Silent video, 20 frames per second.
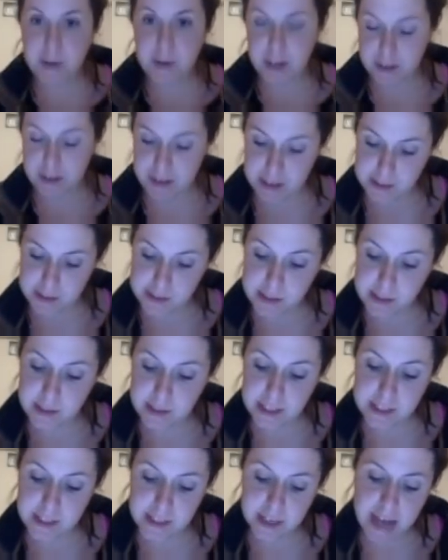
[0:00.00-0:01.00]
one of these. So
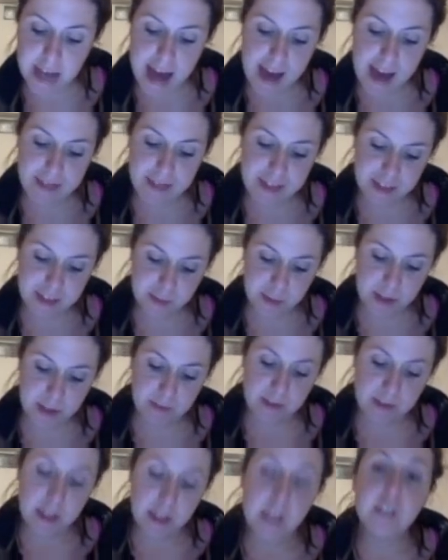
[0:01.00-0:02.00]
let's look at this one.